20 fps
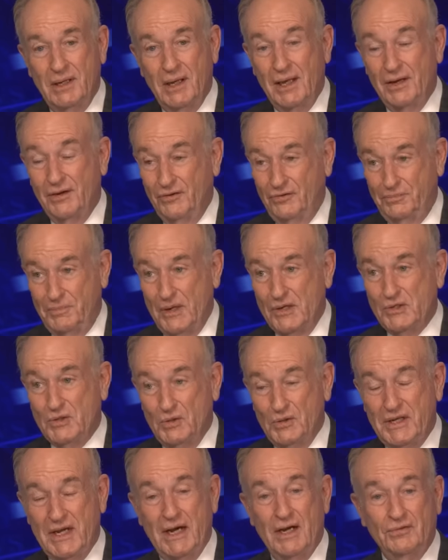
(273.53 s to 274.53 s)
and the
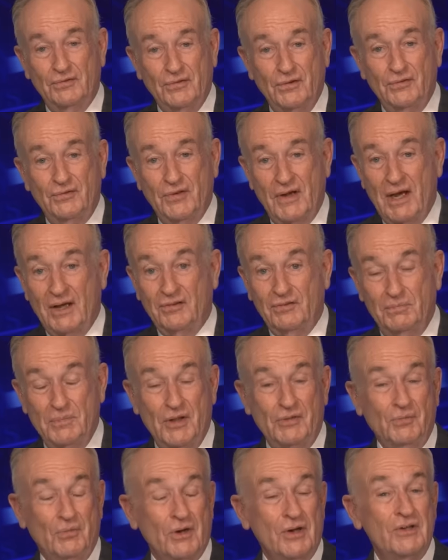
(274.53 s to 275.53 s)
special counsel, Jack
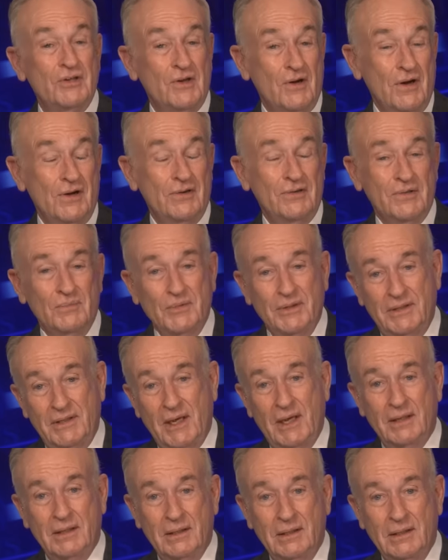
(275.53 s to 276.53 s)
Smith, would have charged him with that.